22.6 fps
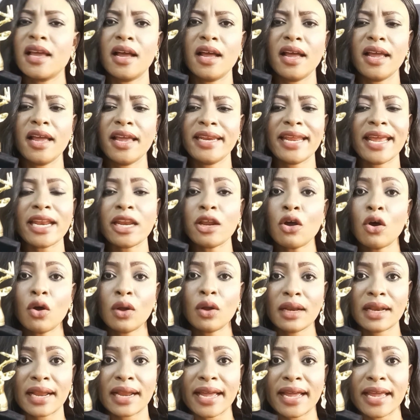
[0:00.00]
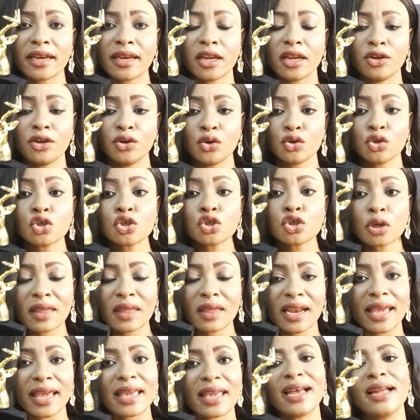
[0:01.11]
in any online, you know, shop that
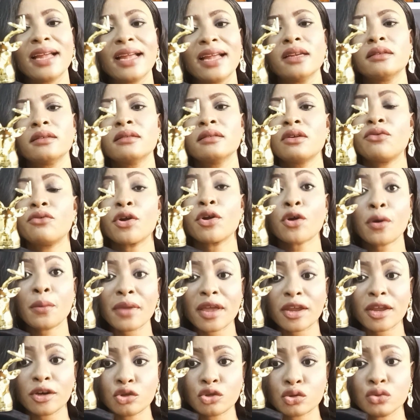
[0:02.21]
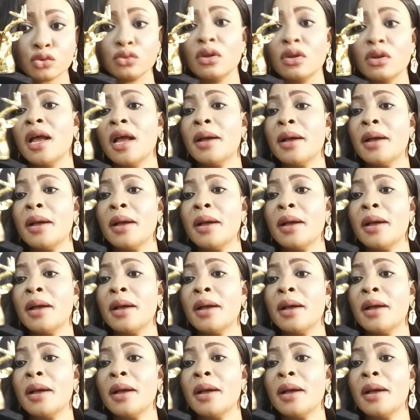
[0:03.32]
I can recommend to you.